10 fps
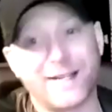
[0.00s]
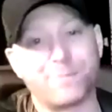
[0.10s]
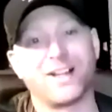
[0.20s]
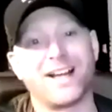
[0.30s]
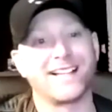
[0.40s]

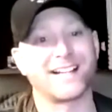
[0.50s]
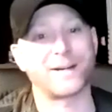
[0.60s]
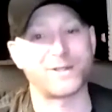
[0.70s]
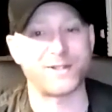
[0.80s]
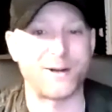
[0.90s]
play. Like it
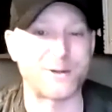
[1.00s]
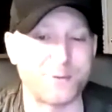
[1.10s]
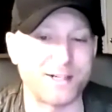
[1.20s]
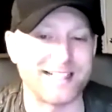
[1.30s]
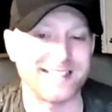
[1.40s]
was
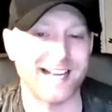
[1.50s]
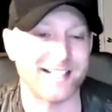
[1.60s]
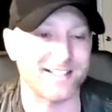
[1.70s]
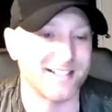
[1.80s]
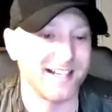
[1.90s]
pretty
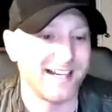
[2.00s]
intense.